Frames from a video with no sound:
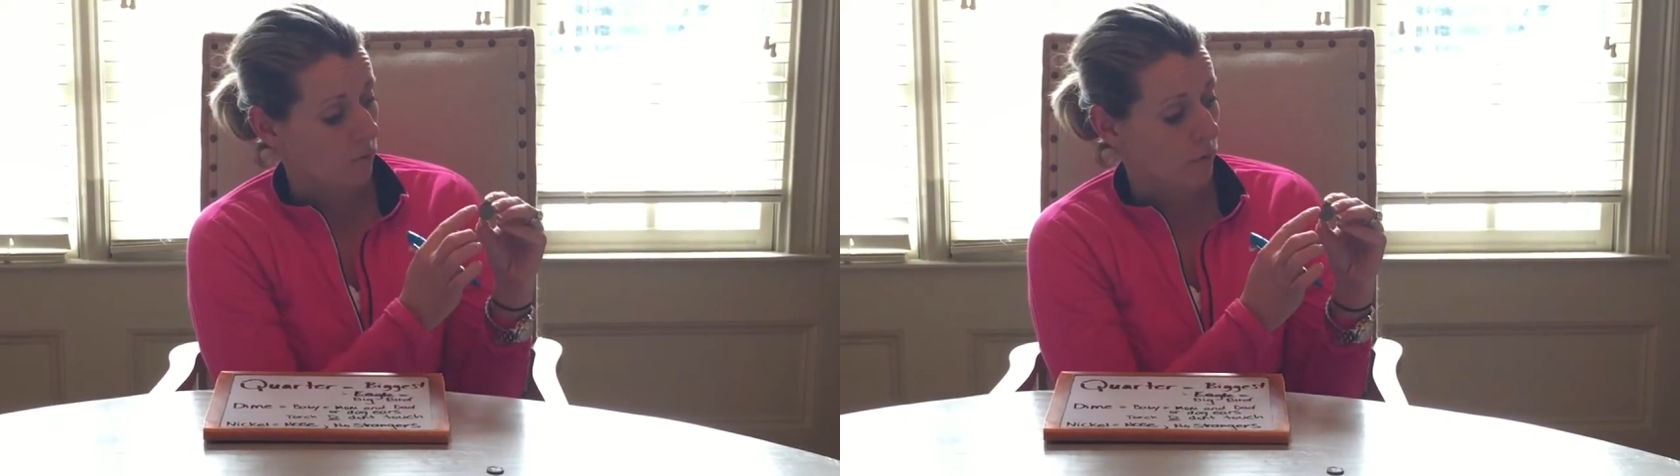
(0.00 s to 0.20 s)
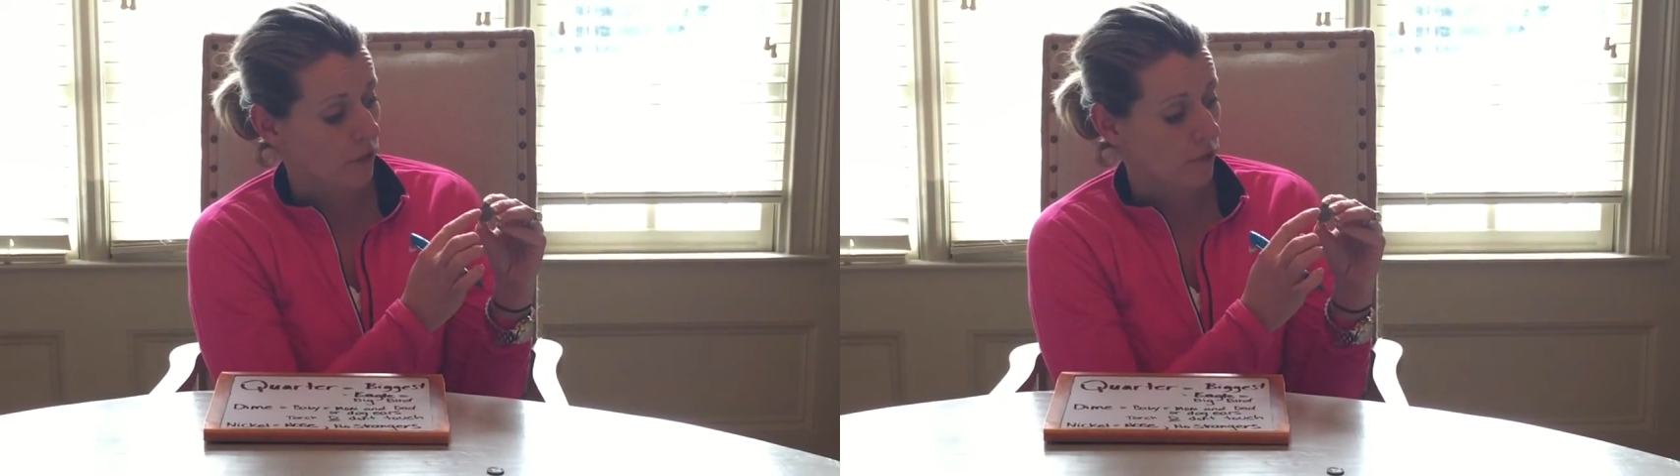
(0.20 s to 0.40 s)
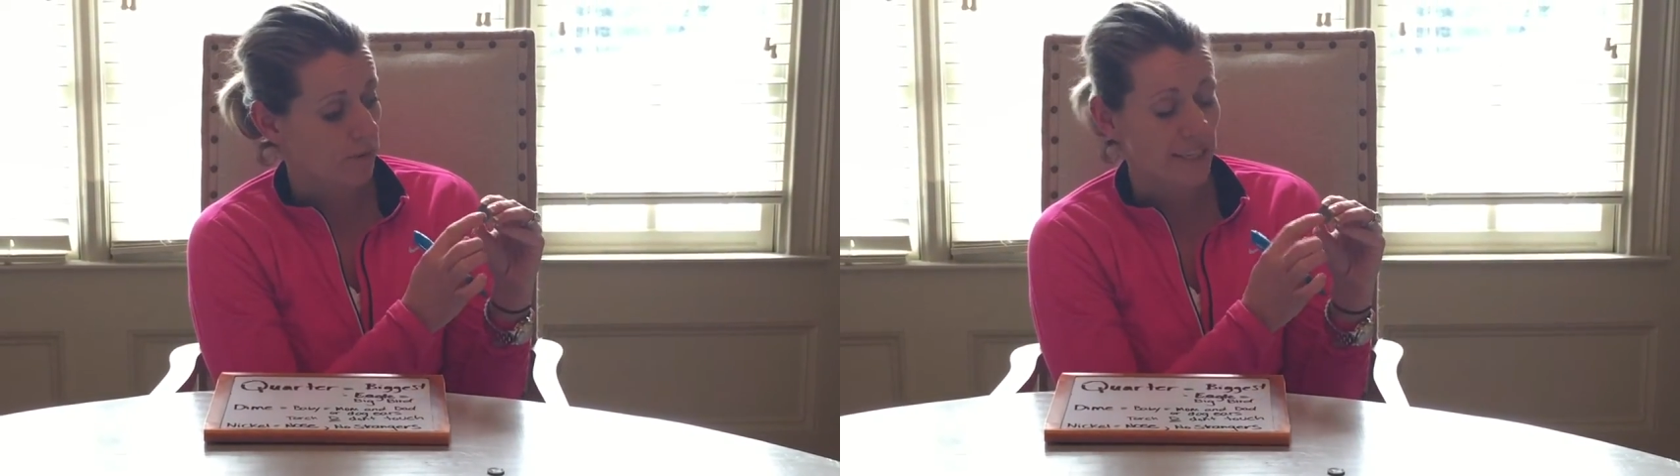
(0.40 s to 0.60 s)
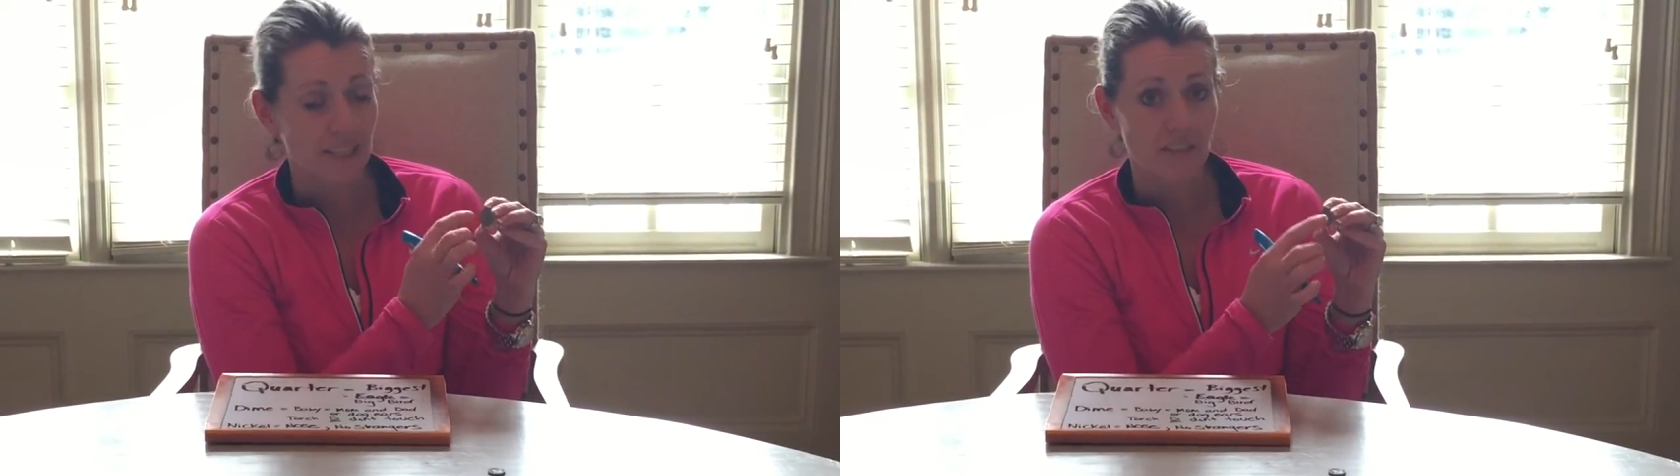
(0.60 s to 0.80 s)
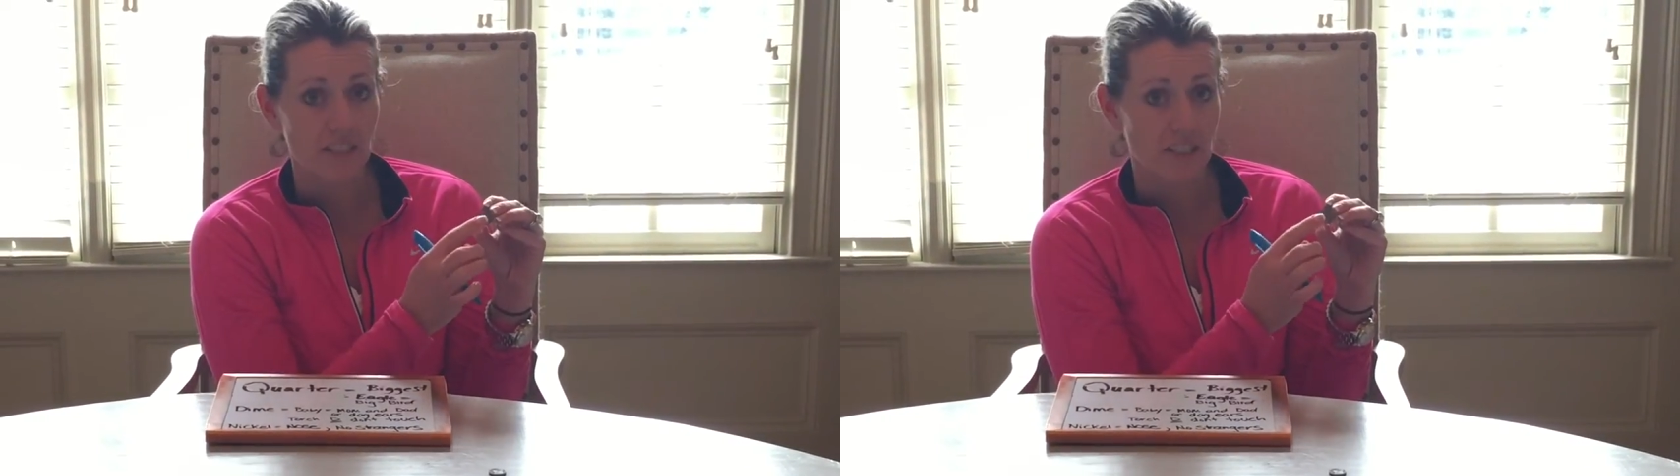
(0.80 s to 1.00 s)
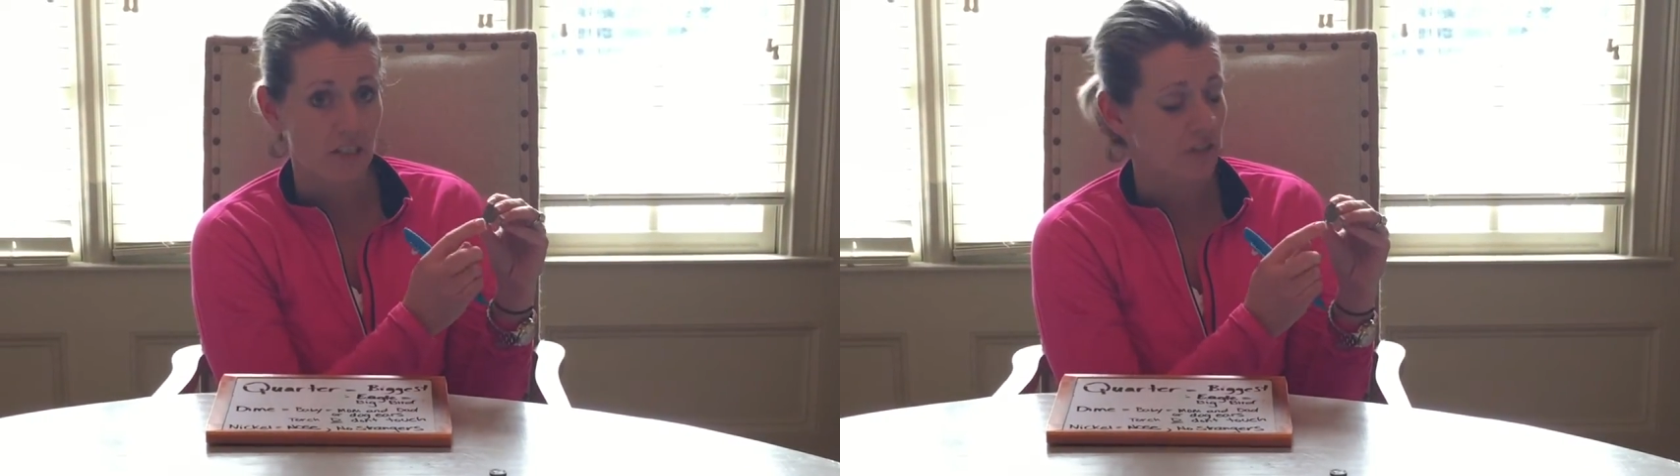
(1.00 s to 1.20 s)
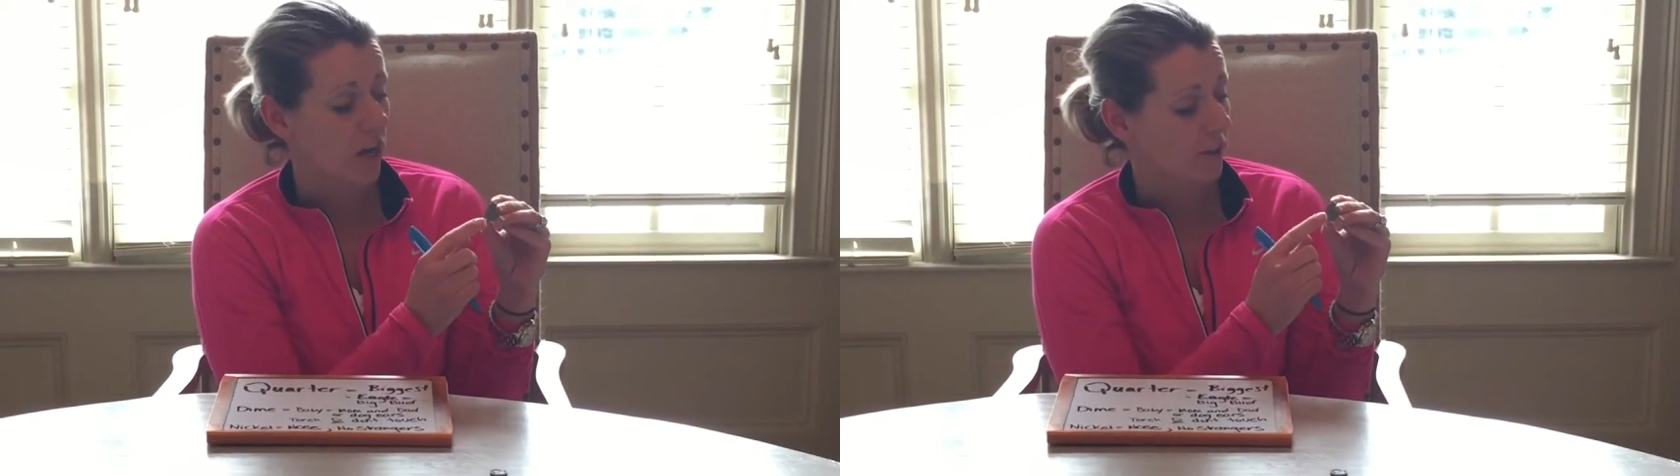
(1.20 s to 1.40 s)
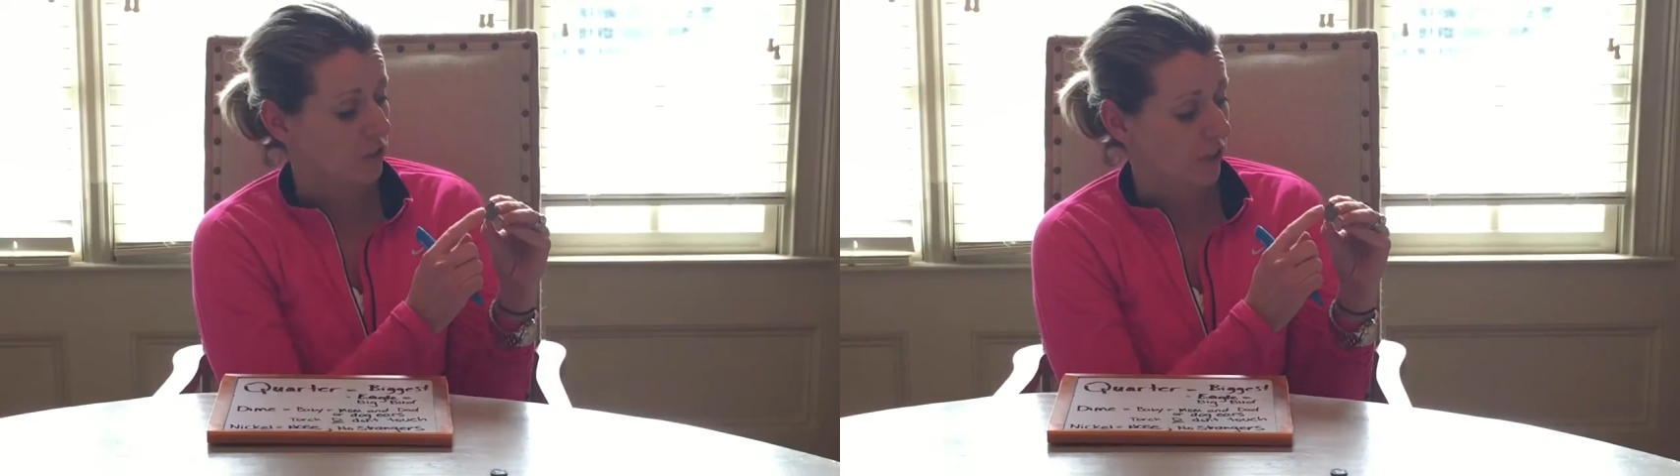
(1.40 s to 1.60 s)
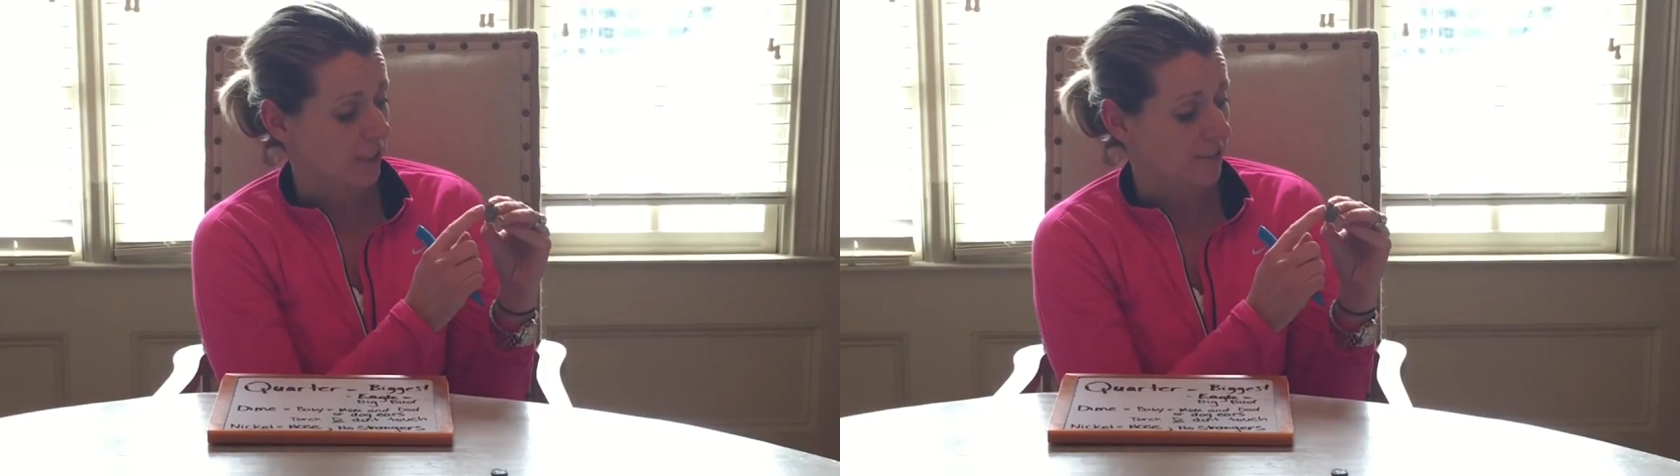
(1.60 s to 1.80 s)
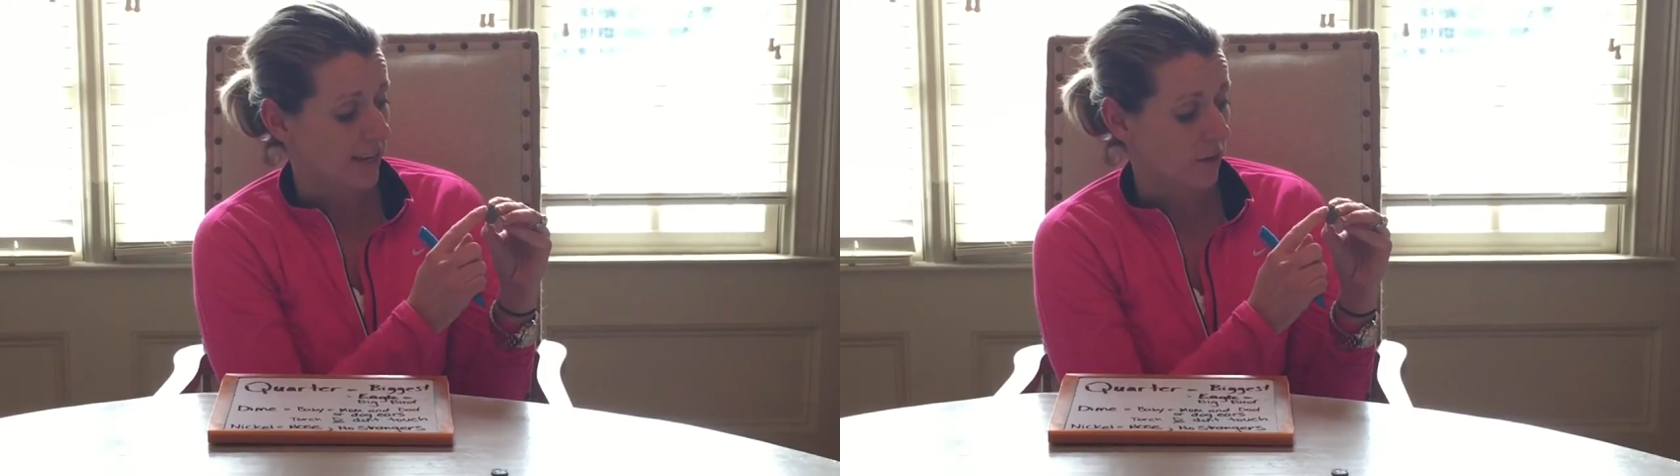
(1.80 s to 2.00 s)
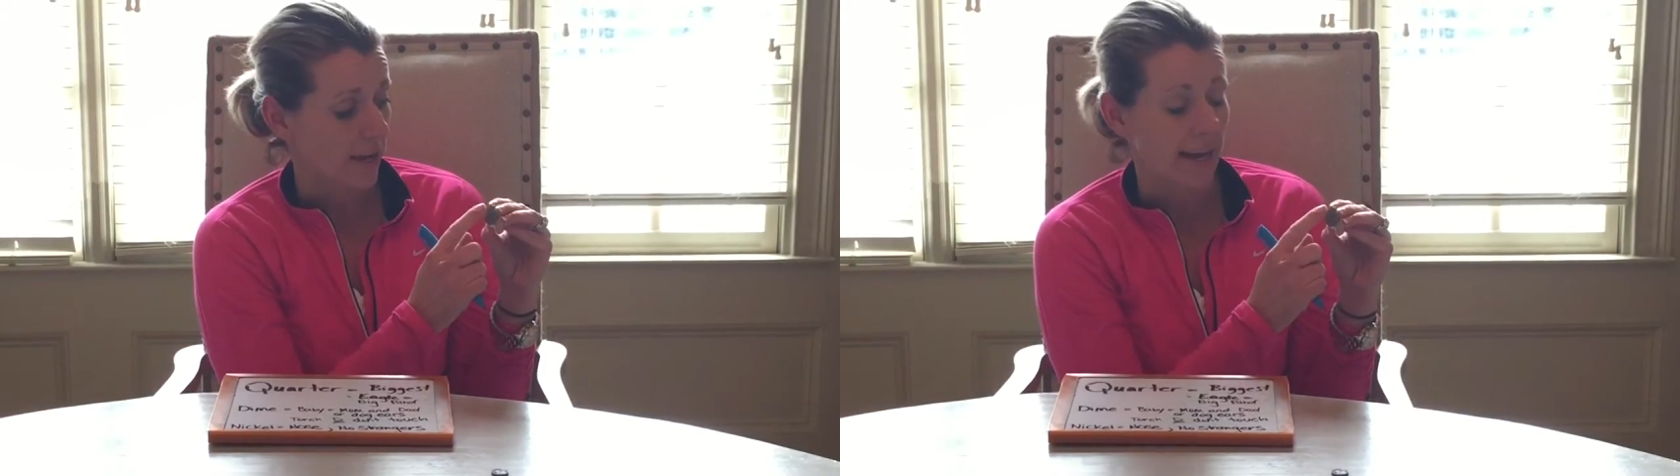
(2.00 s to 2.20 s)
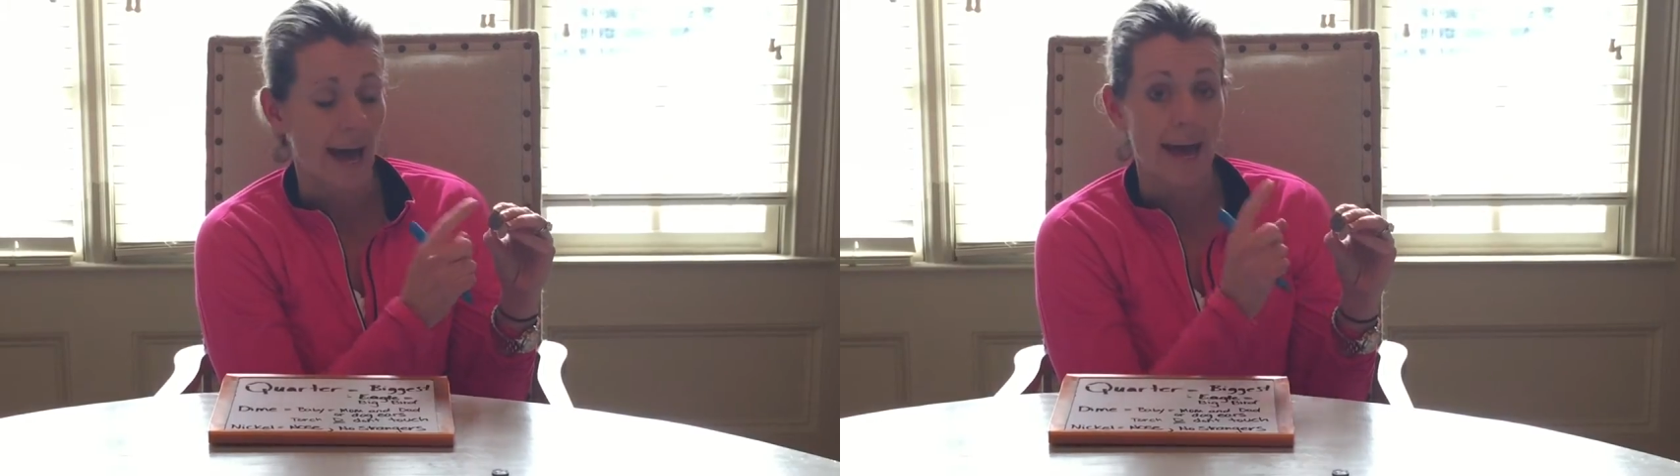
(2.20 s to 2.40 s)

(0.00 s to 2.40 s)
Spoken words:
And when you teach this to your child, you're going to say, okay,